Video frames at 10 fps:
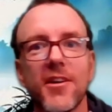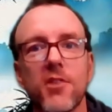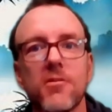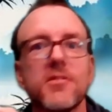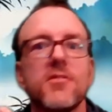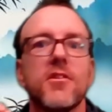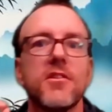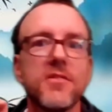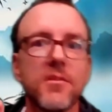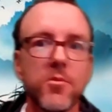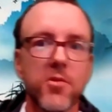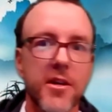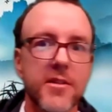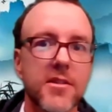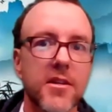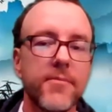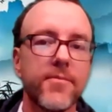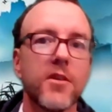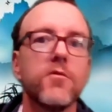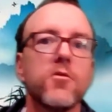I know it's not a simple answer,
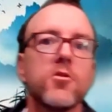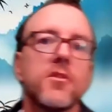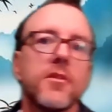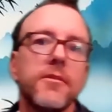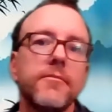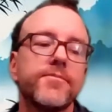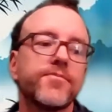unfortunately,